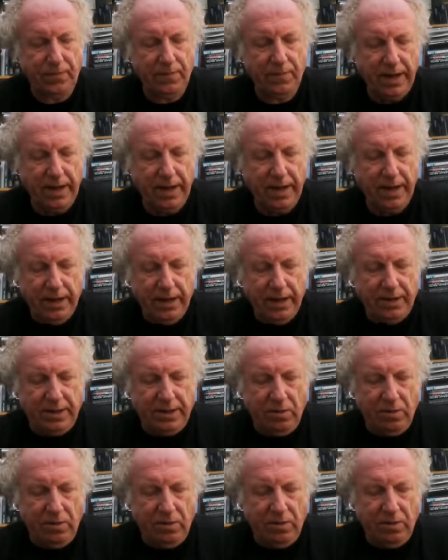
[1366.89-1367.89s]
So
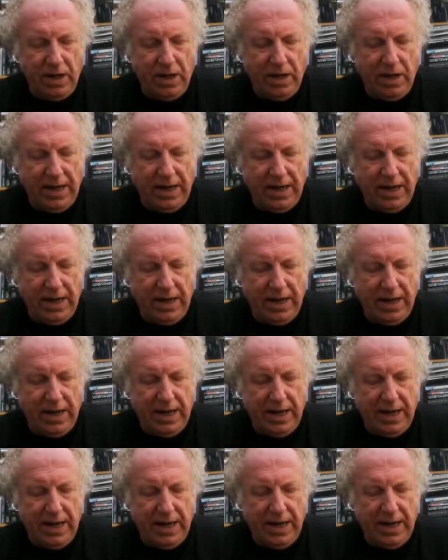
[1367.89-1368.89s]
uh, I then,
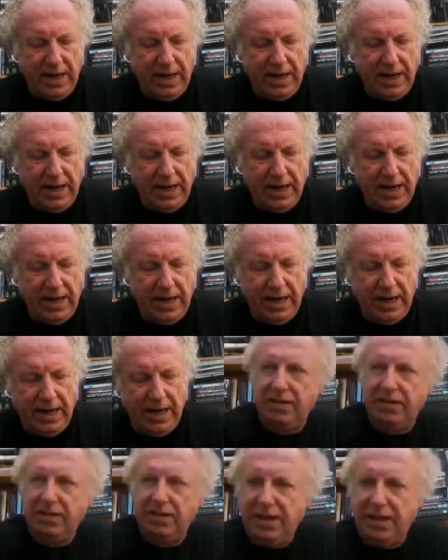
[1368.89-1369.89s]
standing at
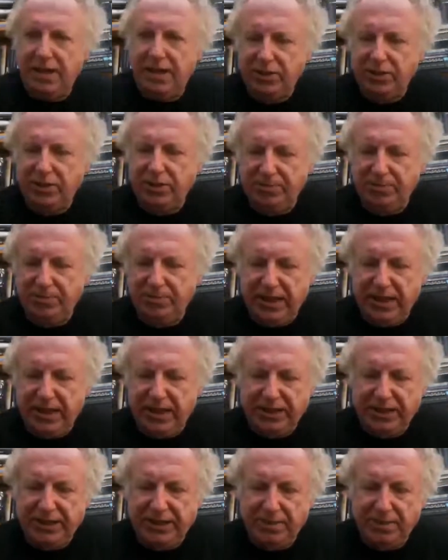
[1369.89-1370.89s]
a, at a tube
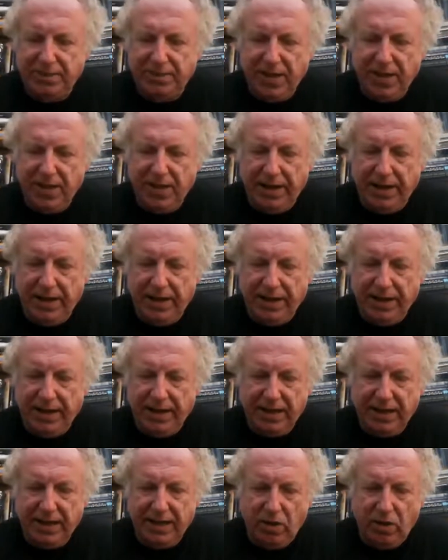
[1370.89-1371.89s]
station, and I get
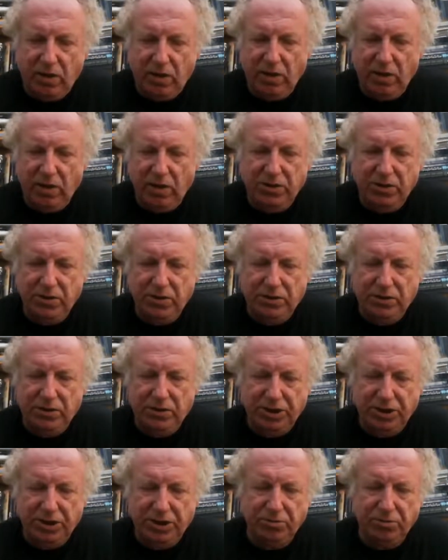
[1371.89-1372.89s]
a call. I talk to
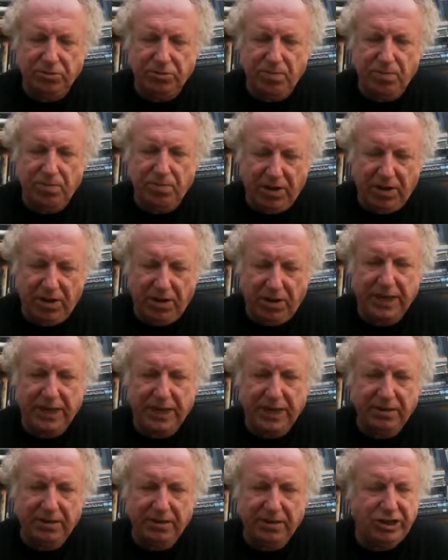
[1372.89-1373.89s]
Monica, and
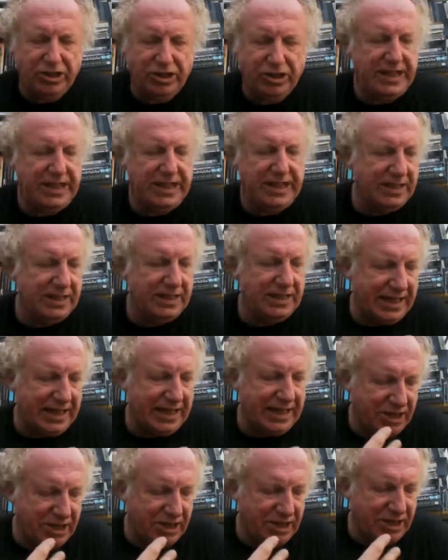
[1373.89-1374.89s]
she is
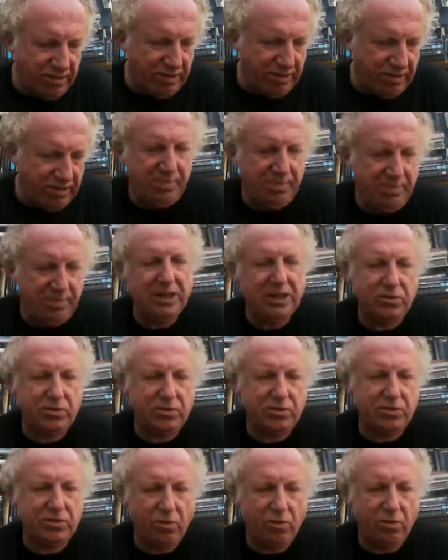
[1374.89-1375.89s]
extremely
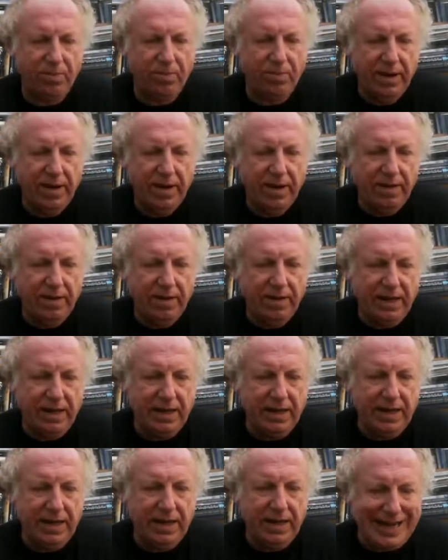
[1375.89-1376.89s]
distraught that
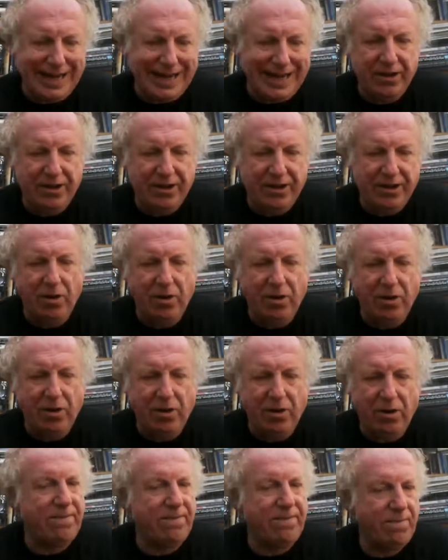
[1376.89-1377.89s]
they cannot
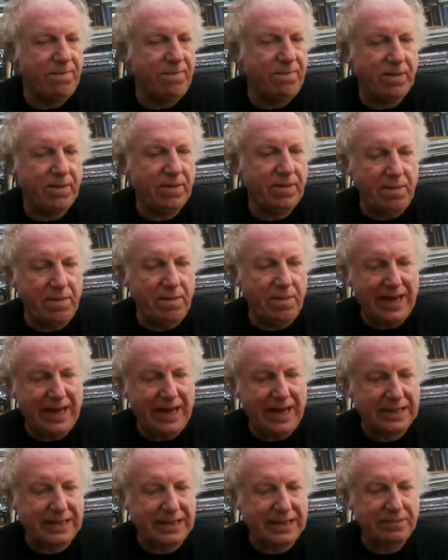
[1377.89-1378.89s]
revive
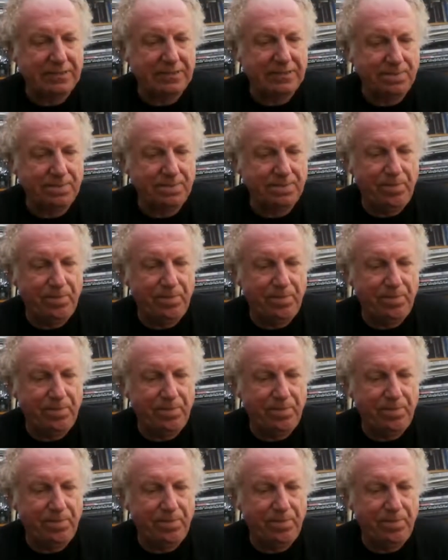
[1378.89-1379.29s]
Max.